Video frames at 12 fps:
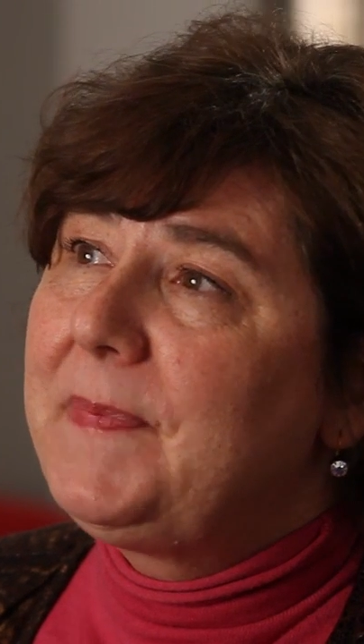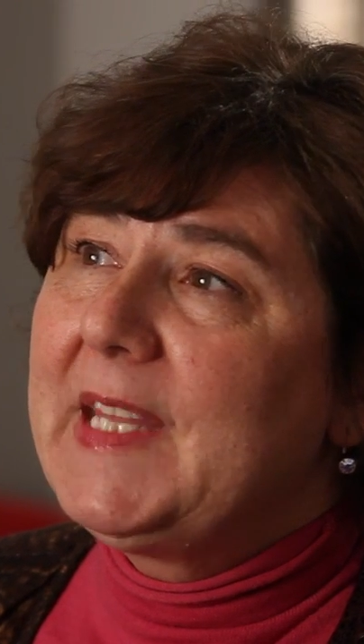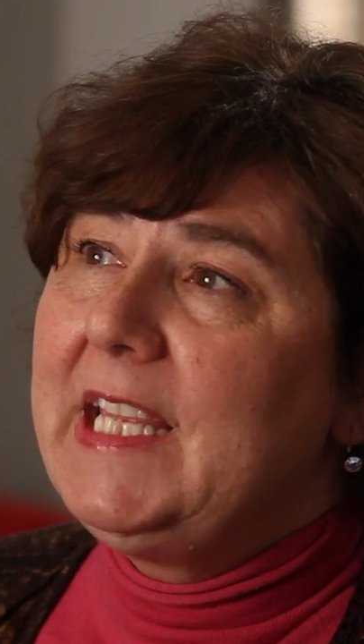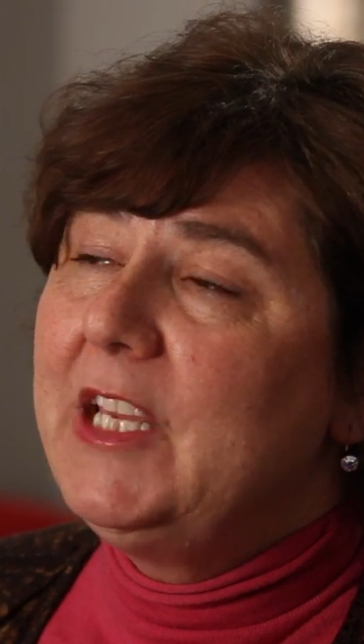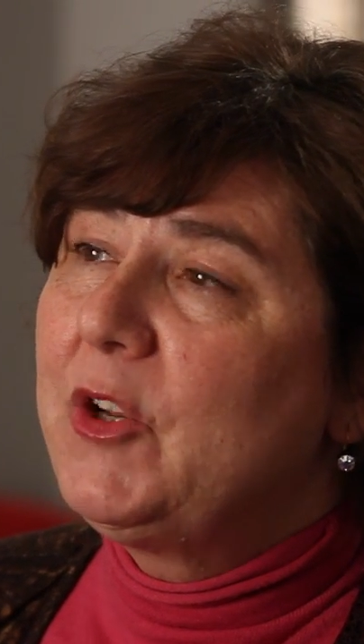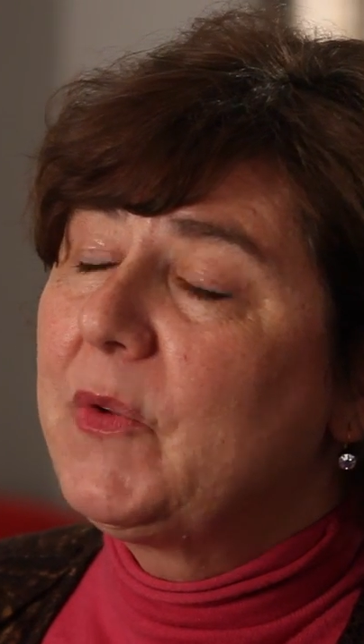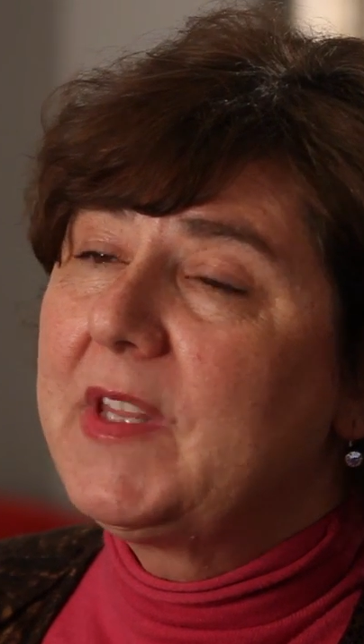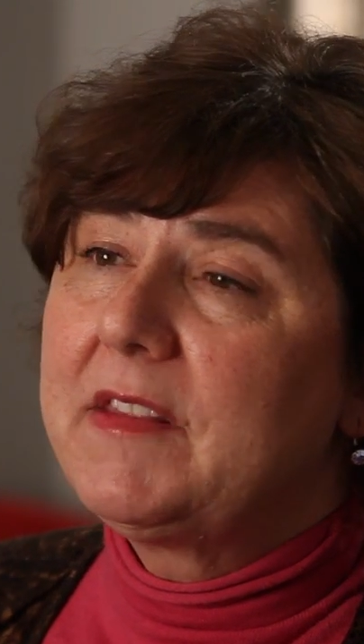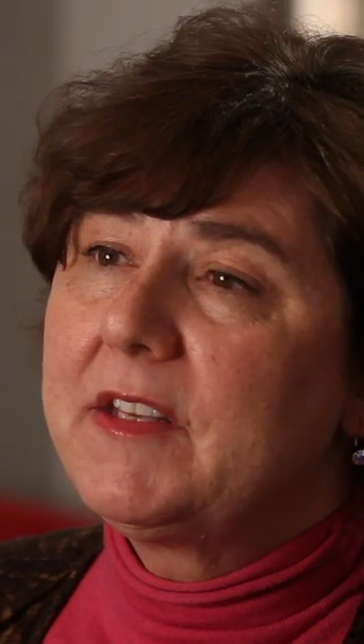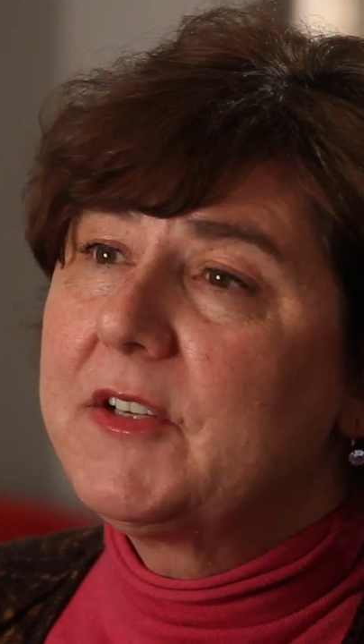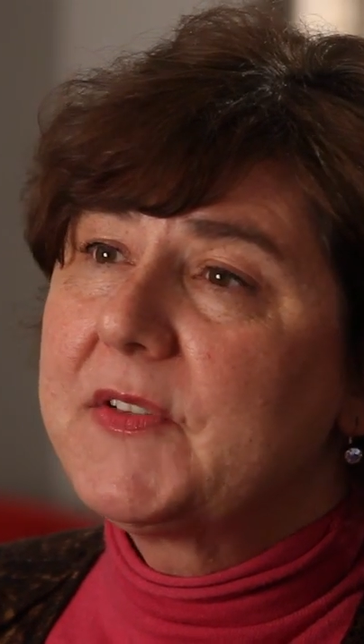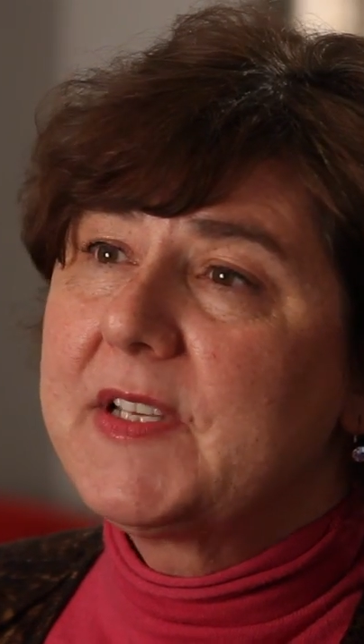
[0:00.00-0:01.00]
you know, that
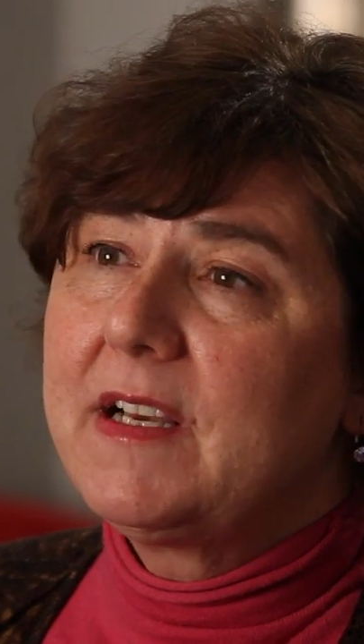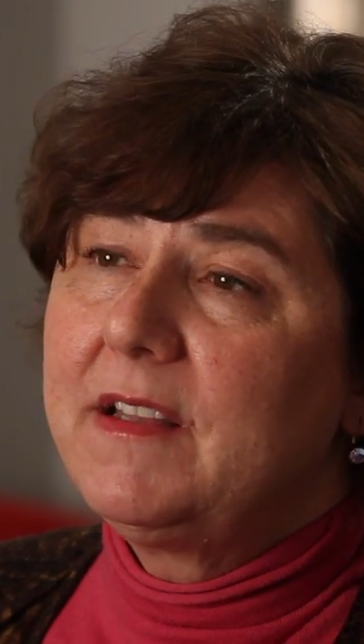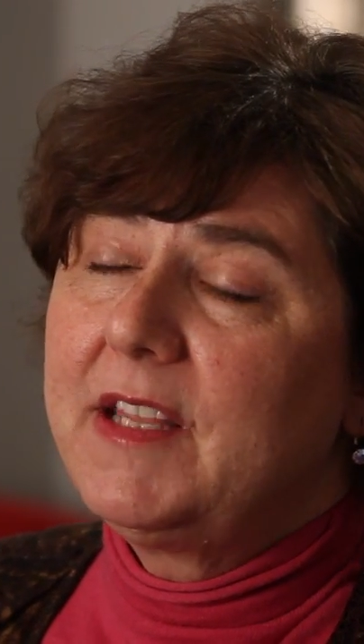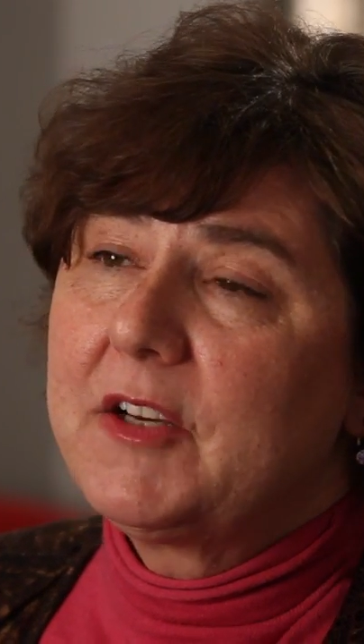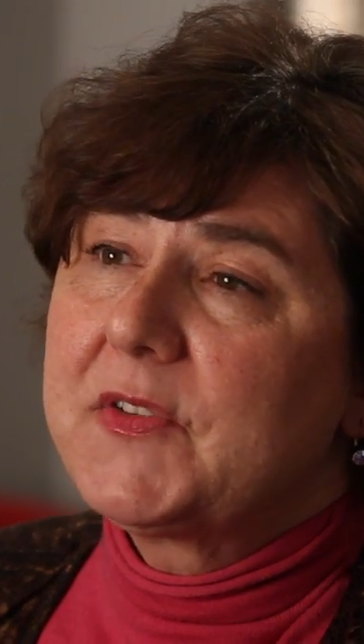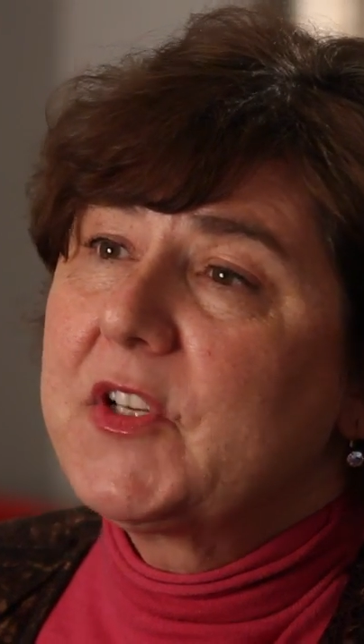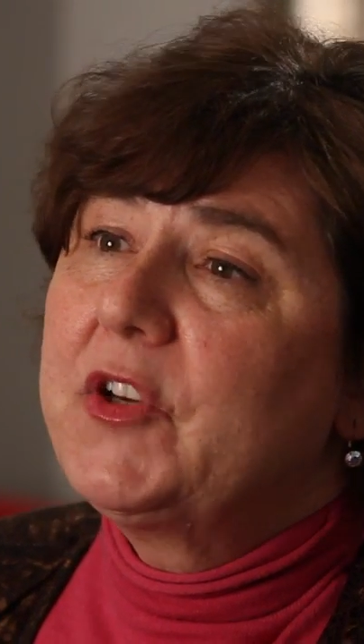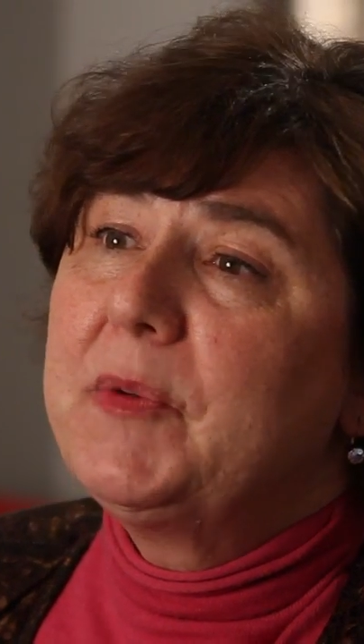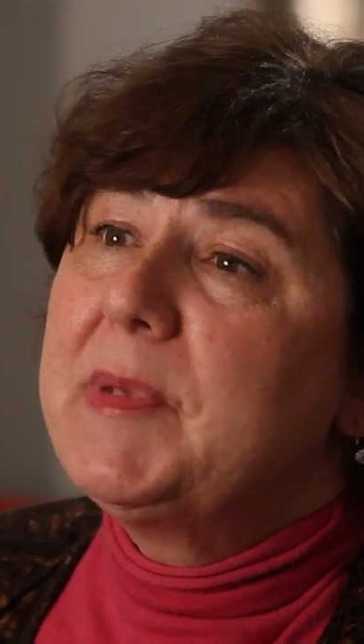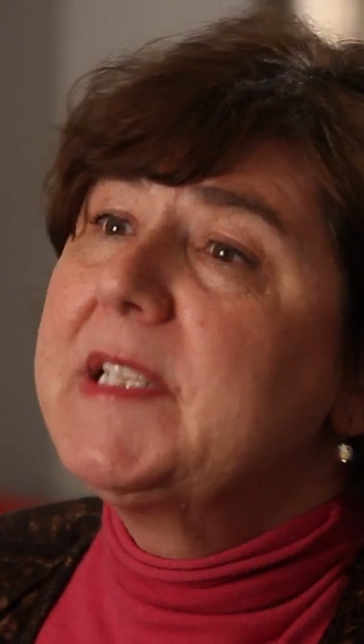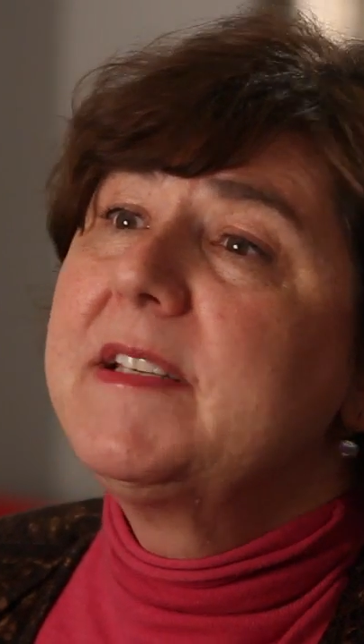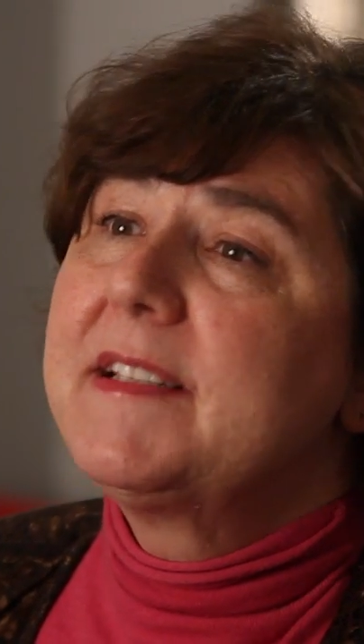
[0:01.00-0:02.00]
there's a
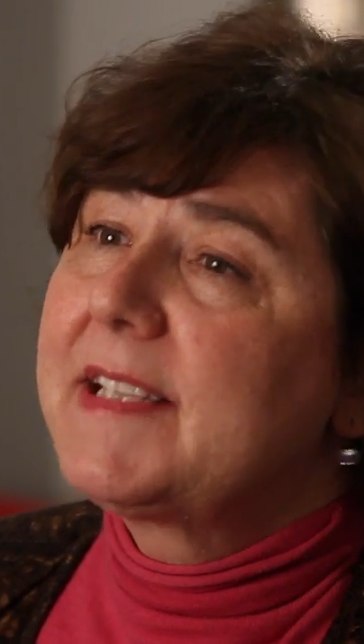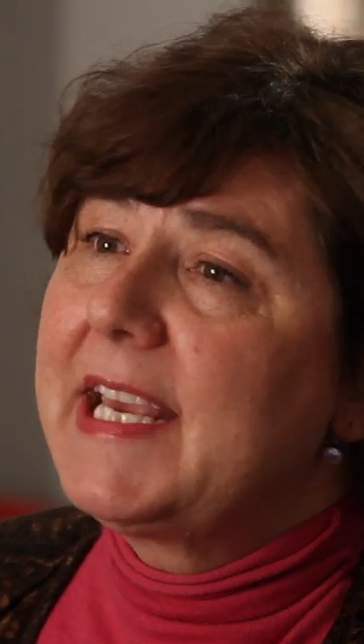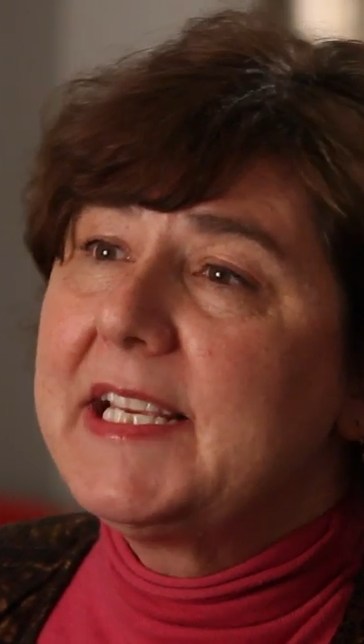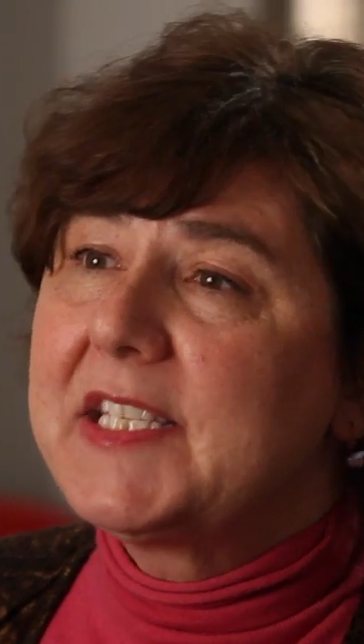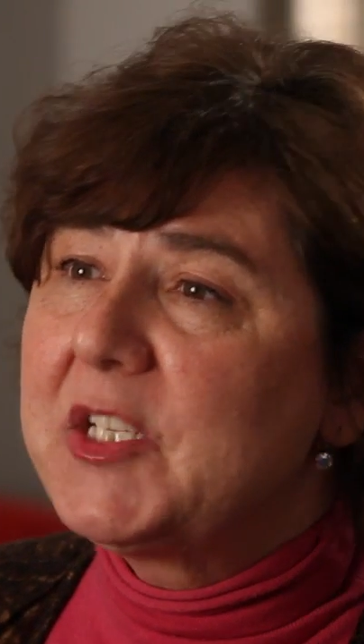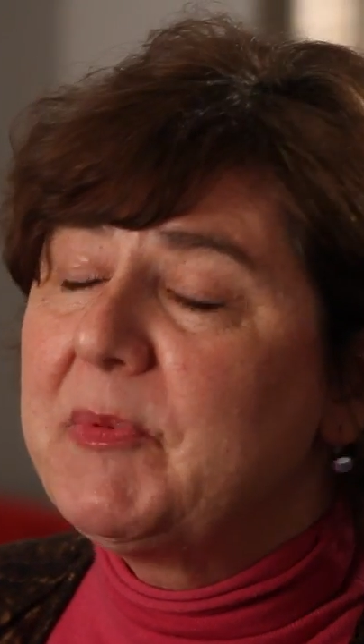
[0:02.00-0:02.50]
good business case